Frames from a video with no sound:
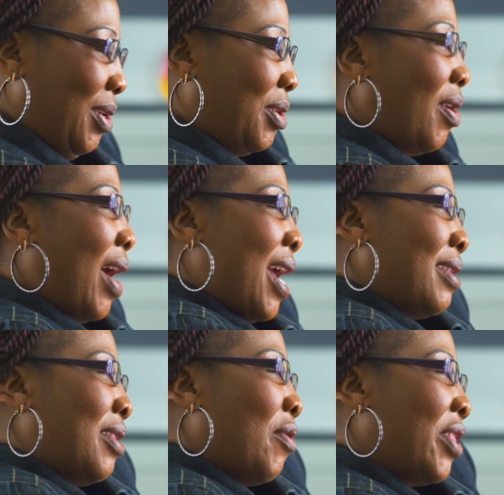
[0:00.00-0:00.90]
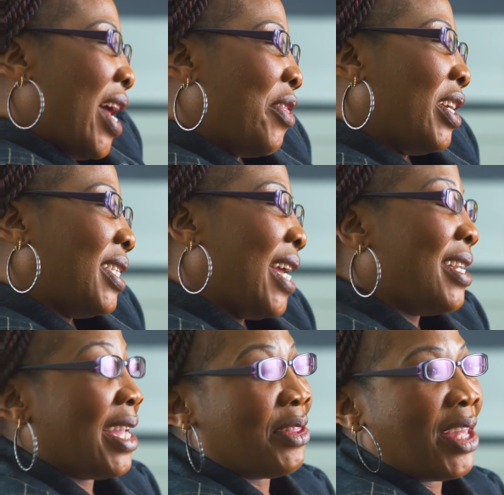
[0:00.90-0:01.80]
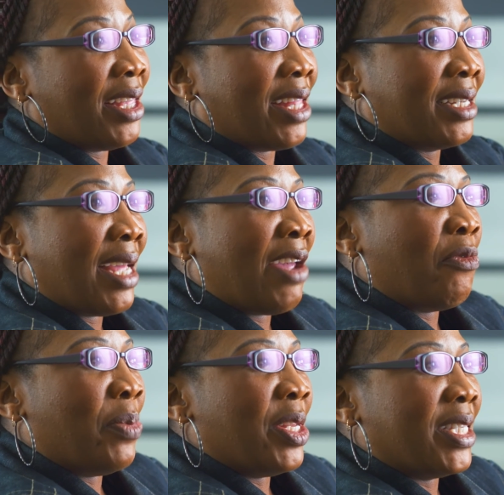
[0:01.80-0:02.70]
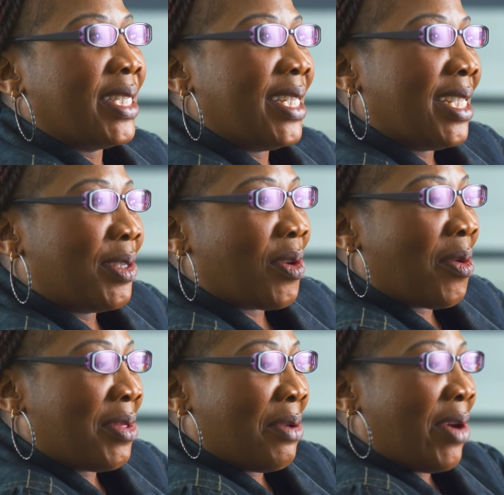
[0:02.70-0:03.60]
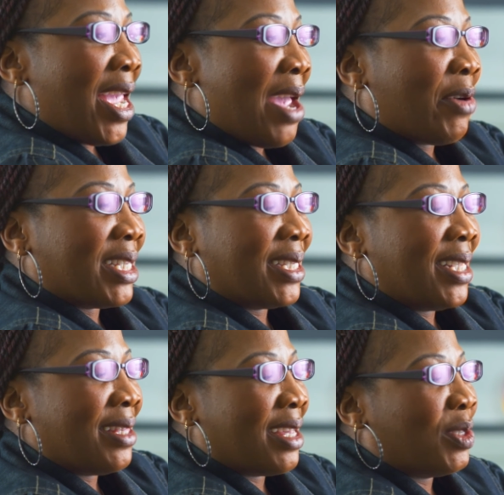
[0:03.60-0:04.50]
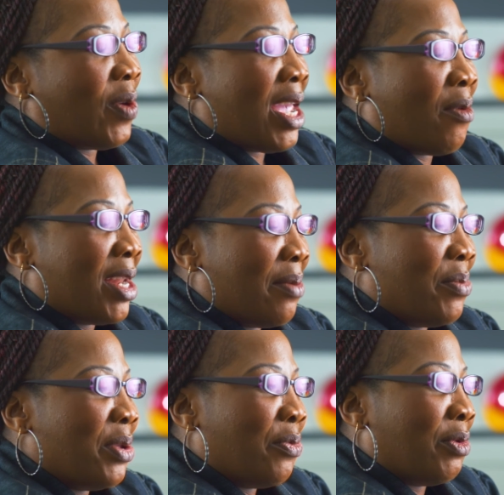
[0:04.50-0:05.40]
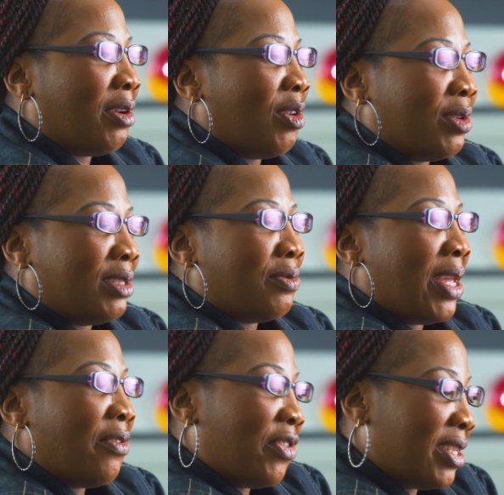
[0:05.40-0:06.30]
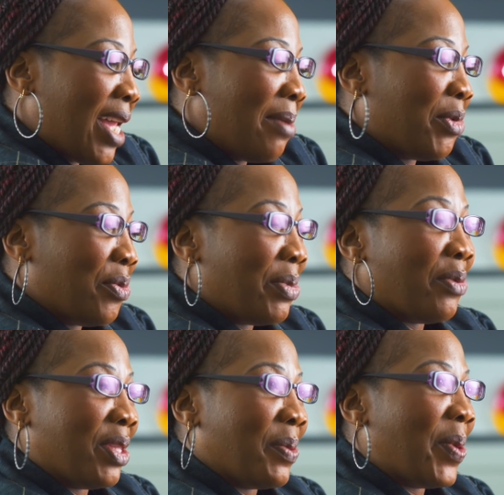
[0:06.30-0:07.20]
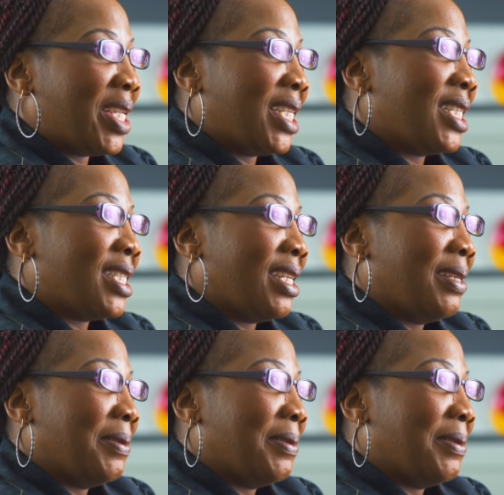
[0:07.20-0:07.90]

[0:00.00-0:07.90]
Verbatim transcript: So I, on the other side, I think that I've been sick. So the way I was sick, that's why I wanna be close every time to be with patients.